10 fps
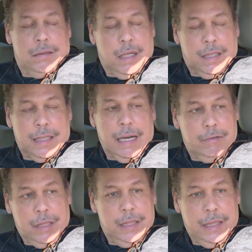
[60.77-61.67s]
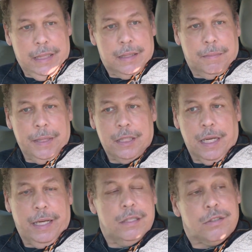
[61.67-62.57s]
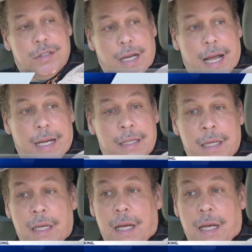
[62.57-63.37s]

don't know that that really needs to be changed or not.